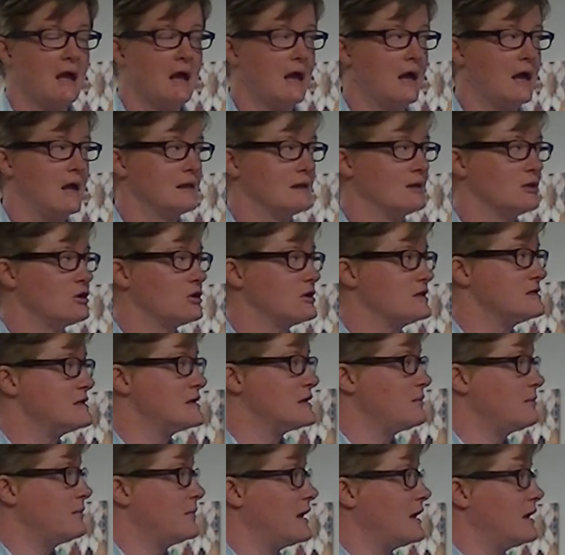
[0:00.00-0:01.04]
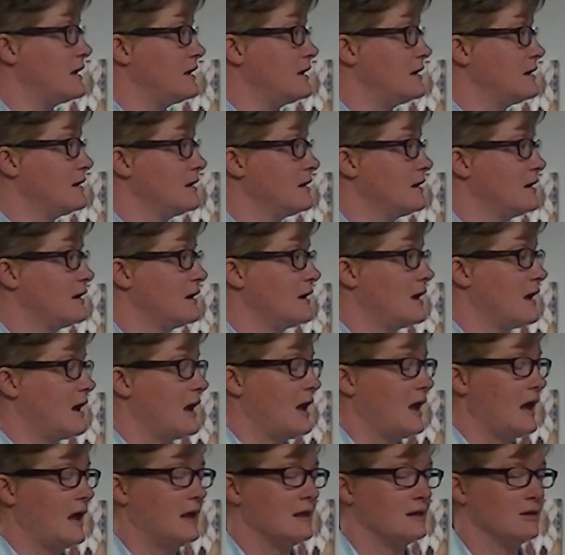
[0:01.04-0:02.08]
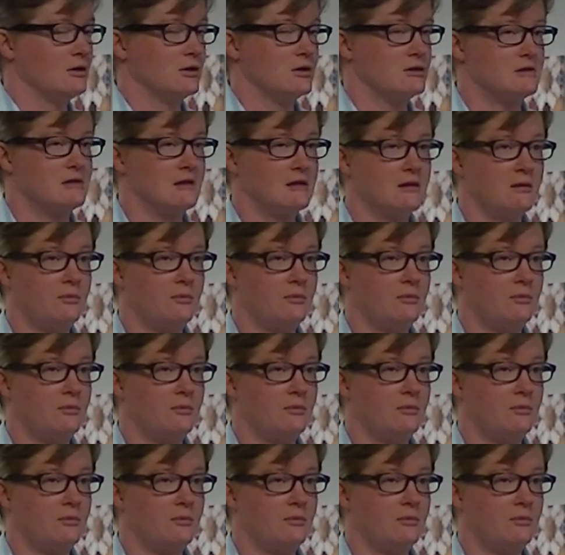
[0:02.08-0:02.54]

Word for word: and looks at me and looks at